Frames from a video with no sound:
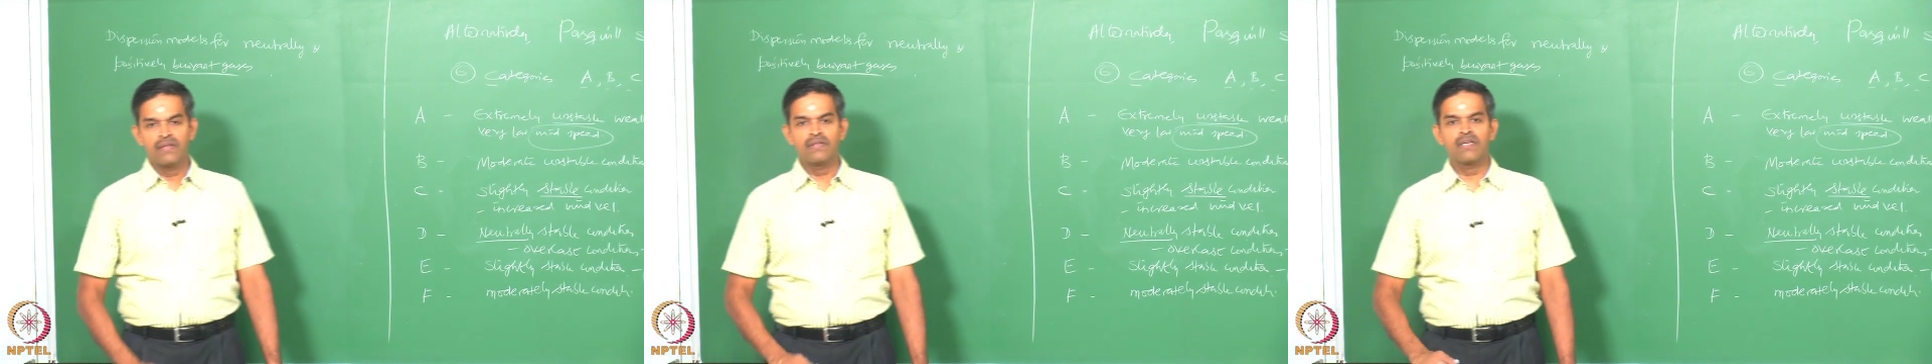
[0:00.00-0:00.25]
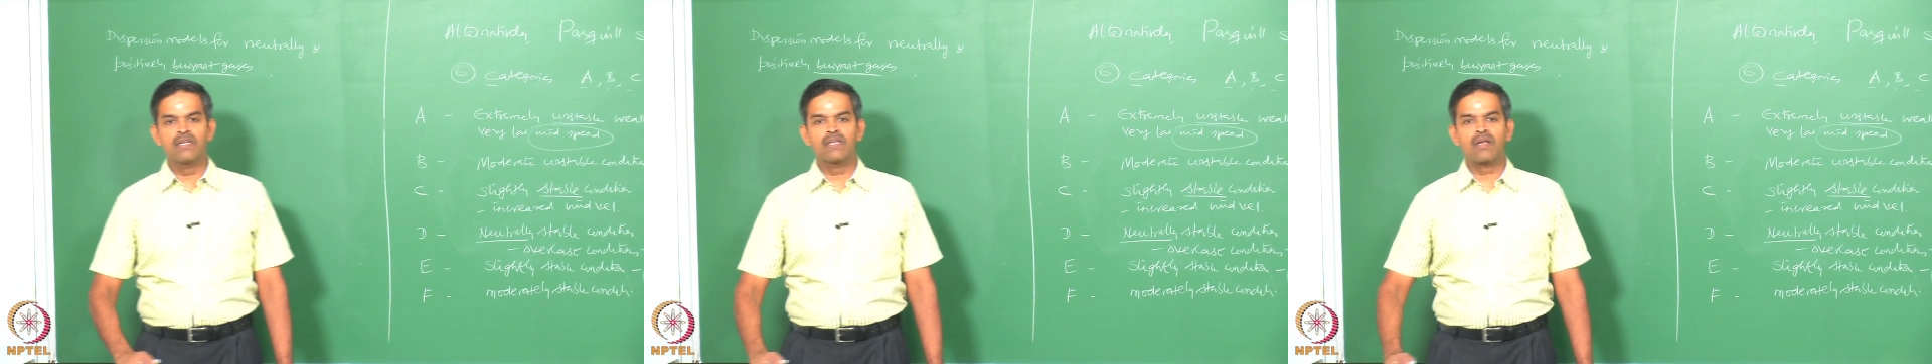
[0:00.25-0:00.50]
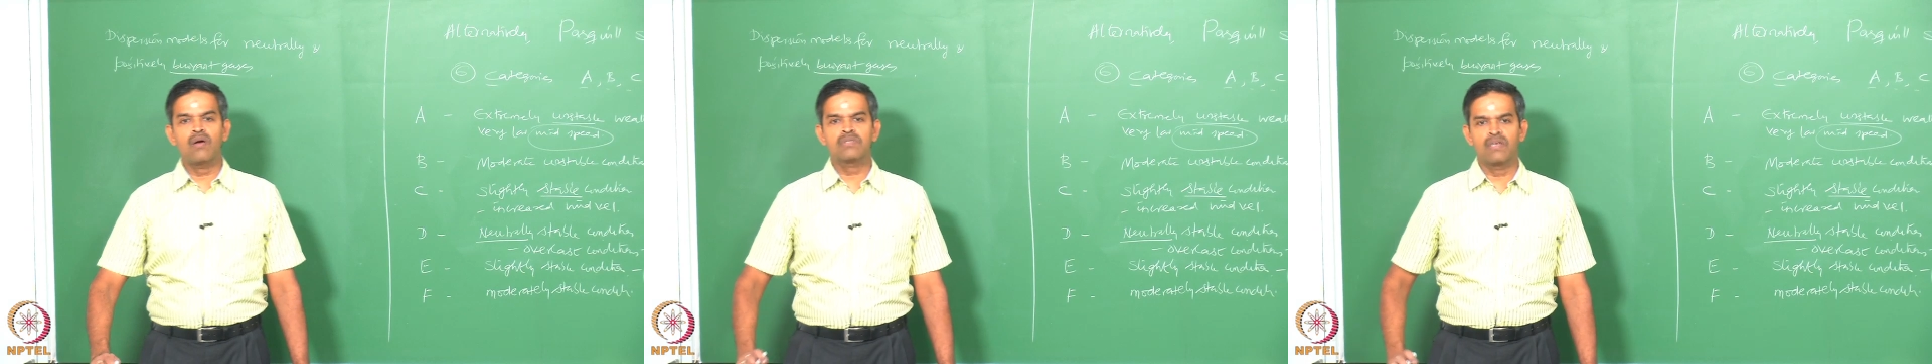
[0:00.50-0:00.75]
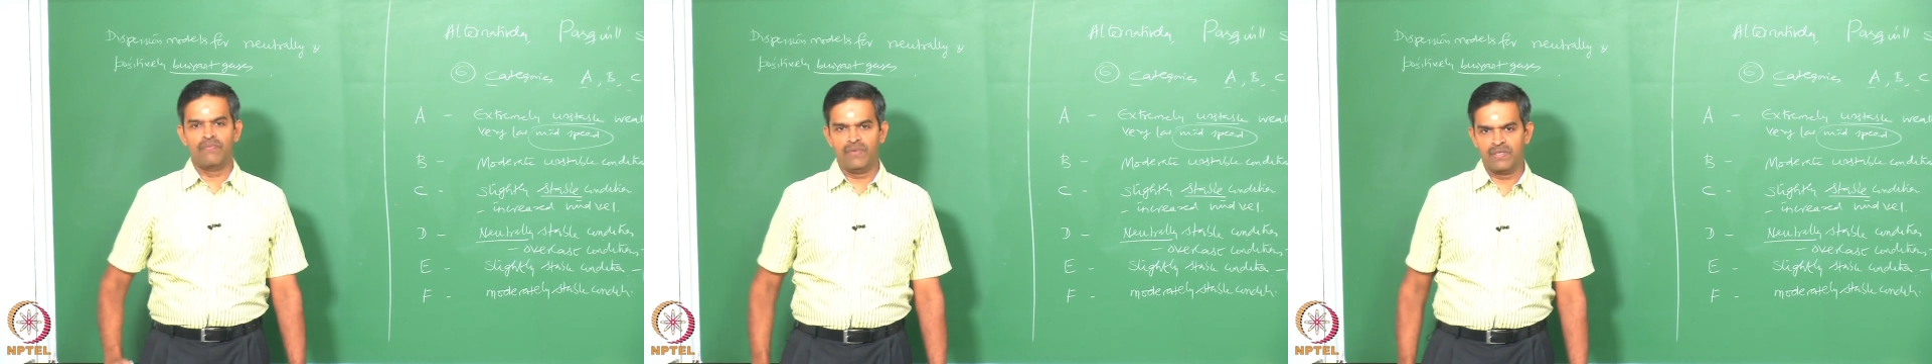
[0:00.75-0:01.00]
near the ground
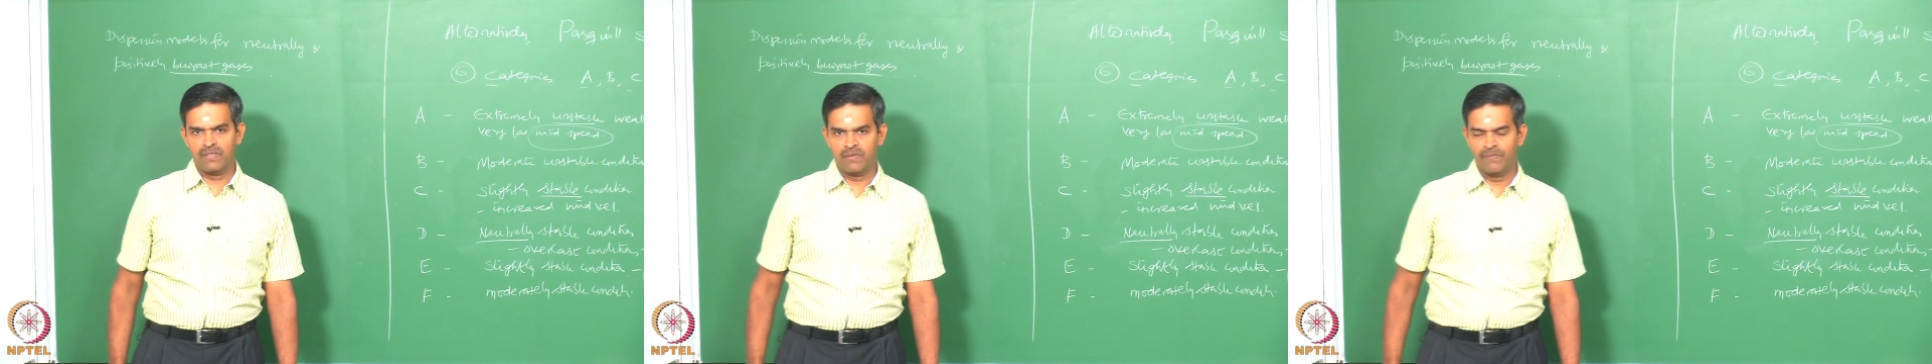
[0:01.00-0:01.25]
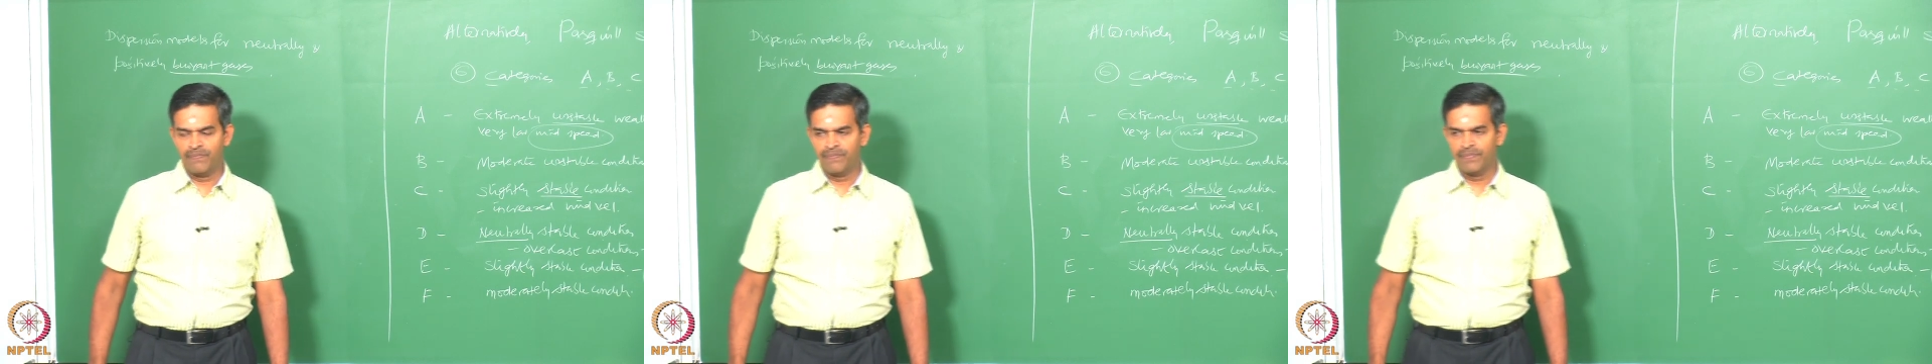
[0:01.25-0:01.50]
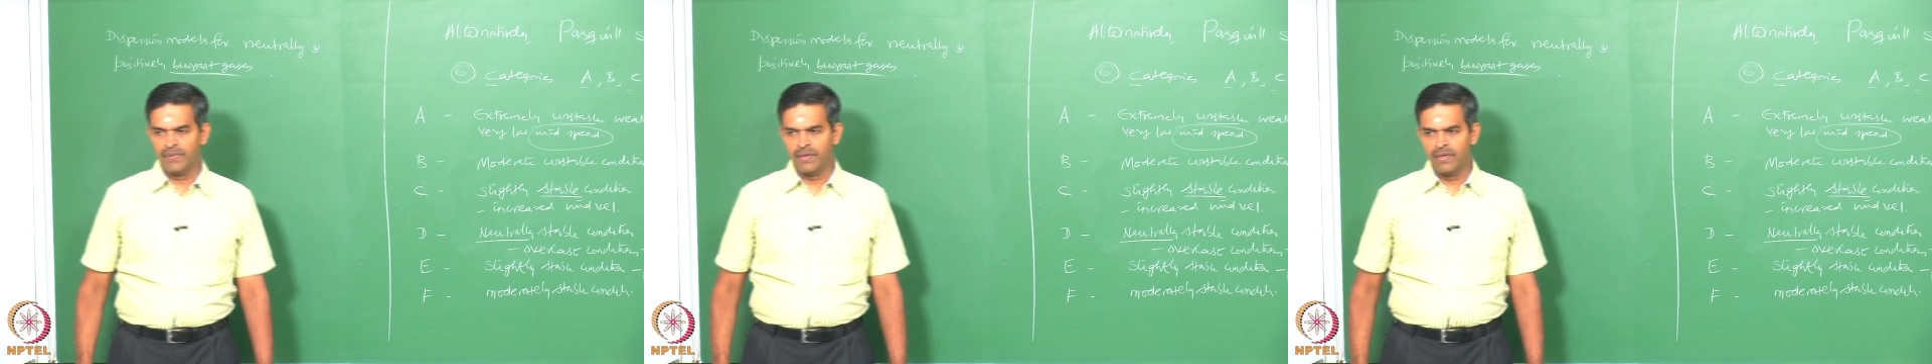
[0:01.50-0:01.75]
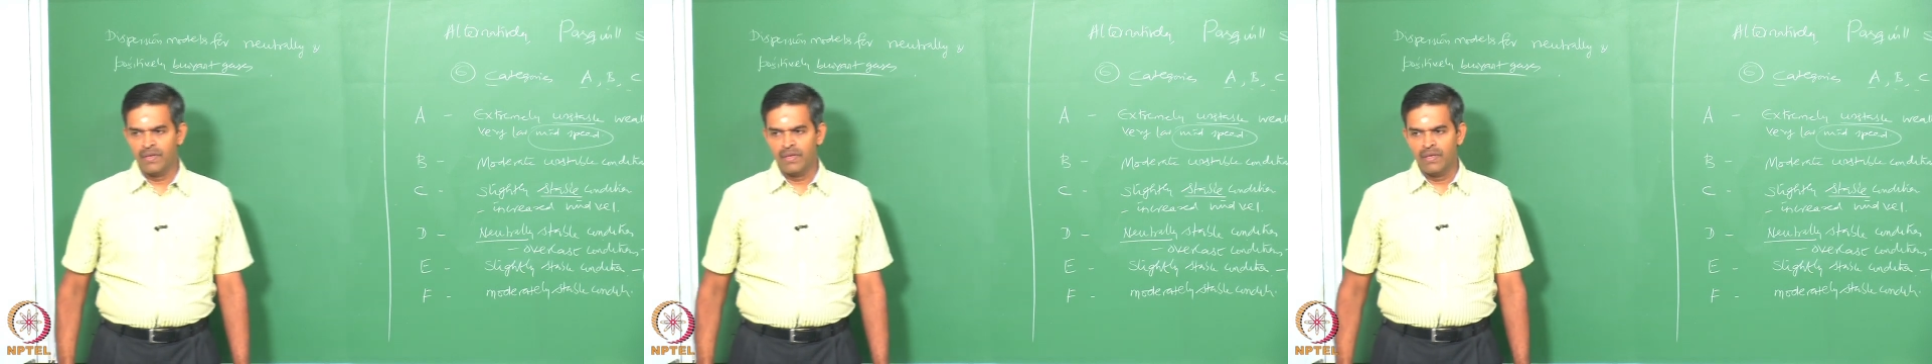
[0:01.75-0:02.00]
surface.
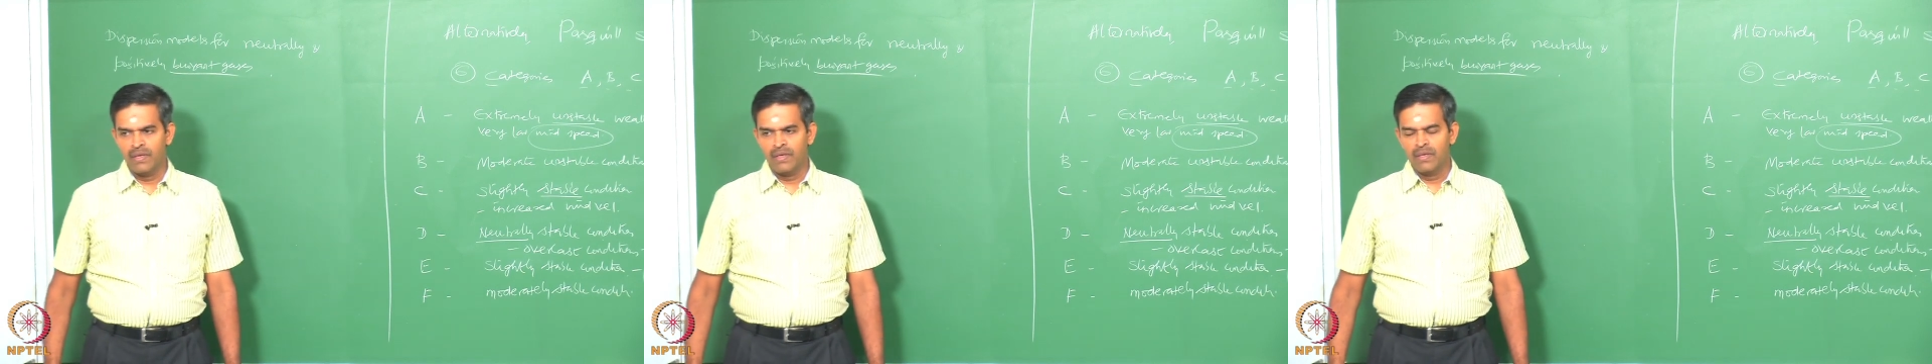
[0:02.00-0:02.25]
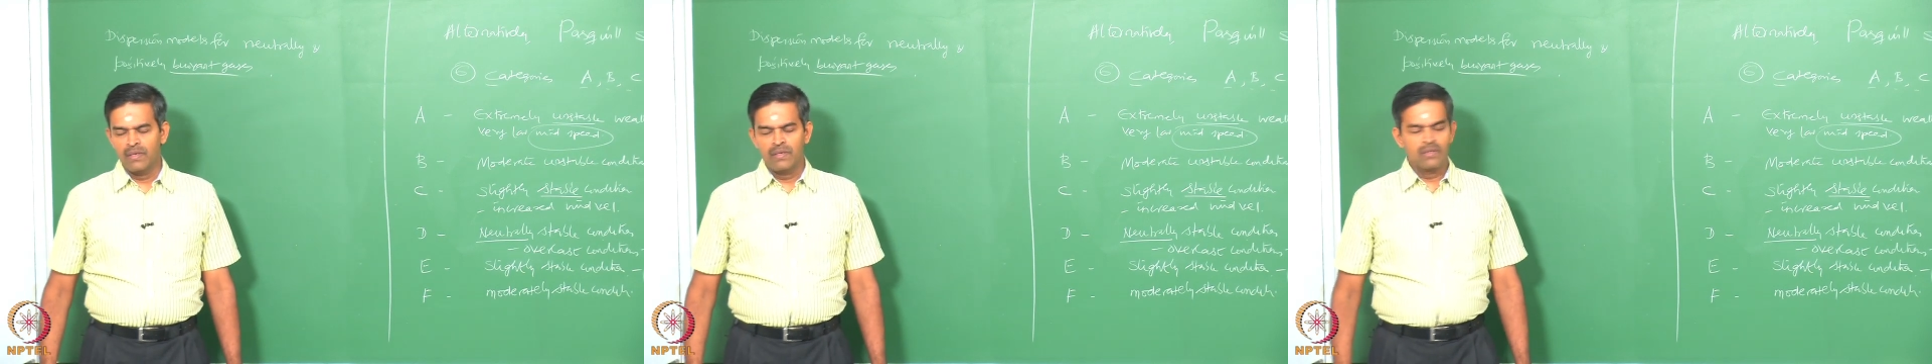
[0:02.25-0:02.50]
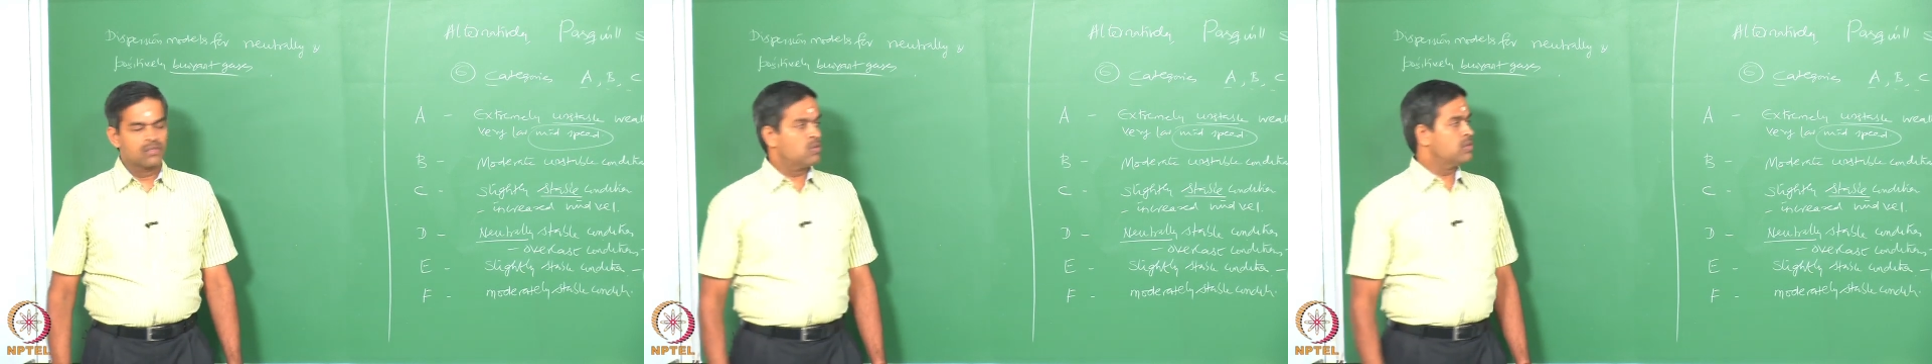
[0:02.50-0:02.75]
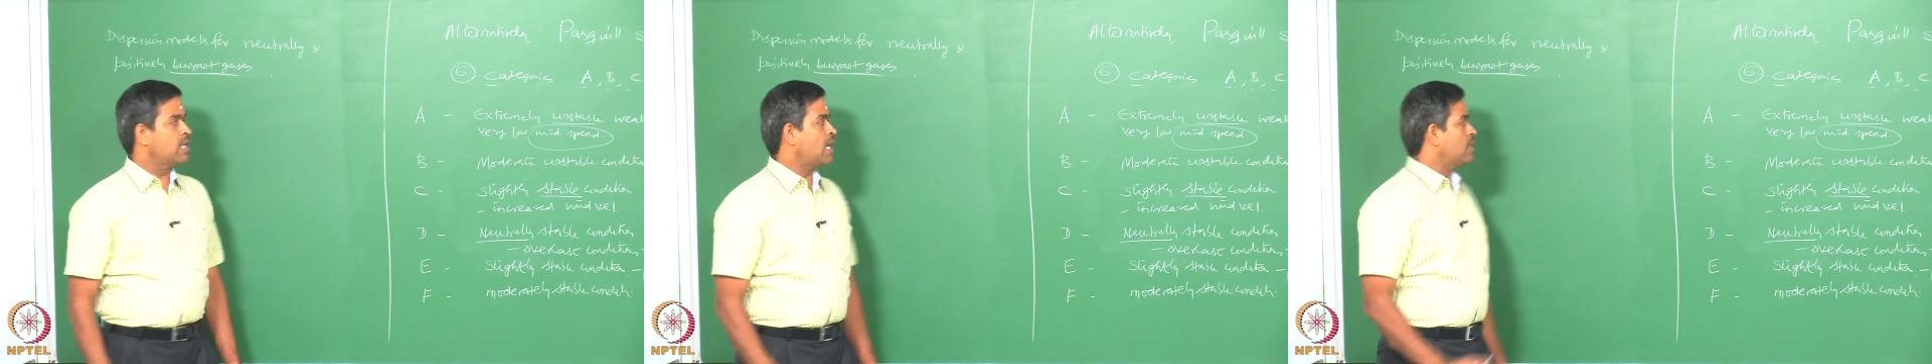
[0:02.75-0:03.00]

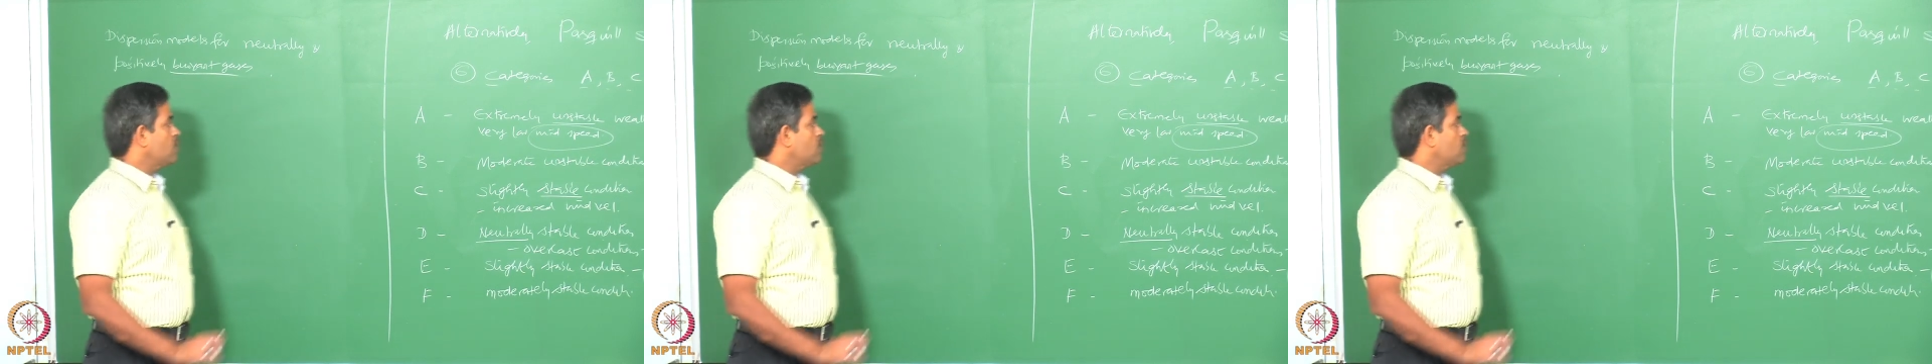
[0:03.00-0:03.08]
So, they are